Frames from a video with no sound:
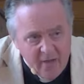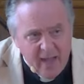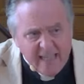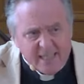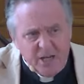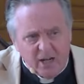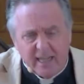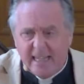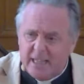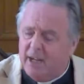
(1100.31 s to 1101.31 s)
that's
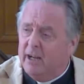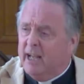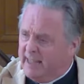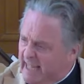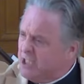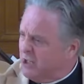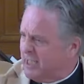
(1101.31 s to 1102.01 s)
not